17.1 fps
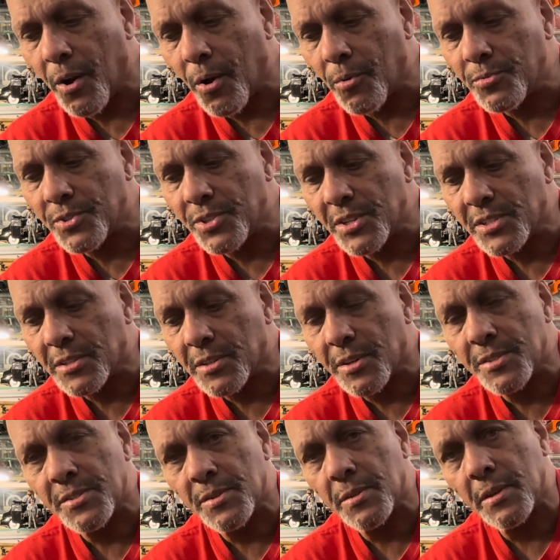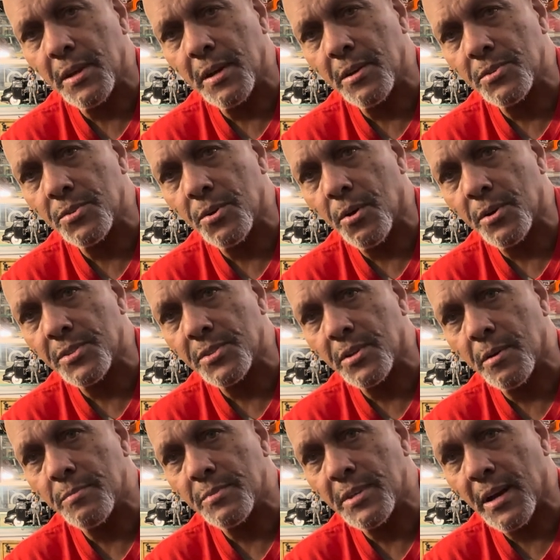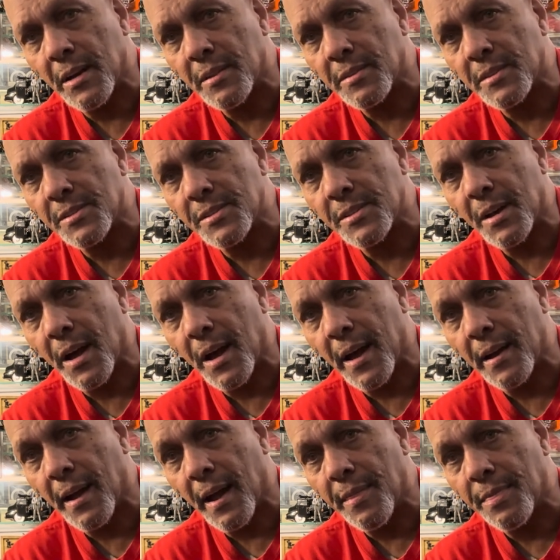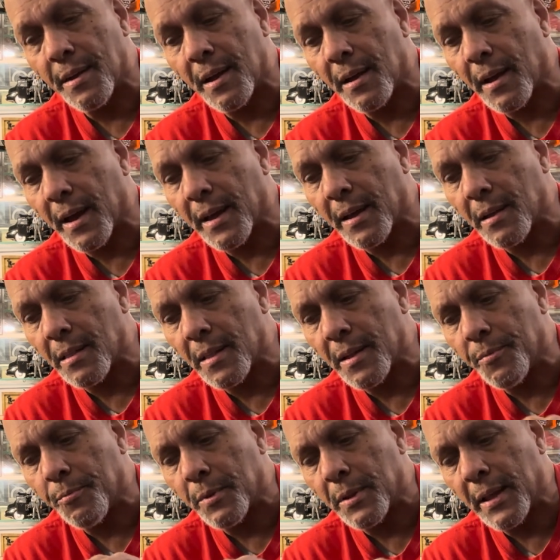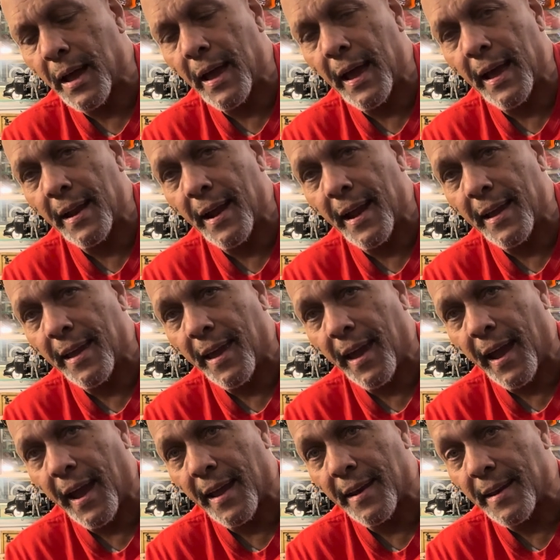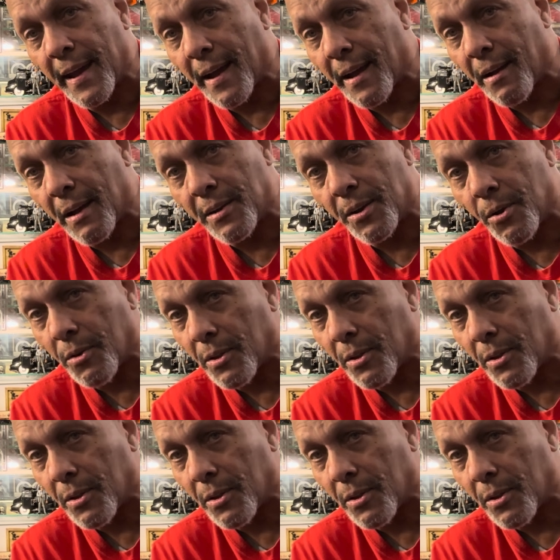just because the exhaust comes out the side, I think I can live with that. And I can. Now, I know a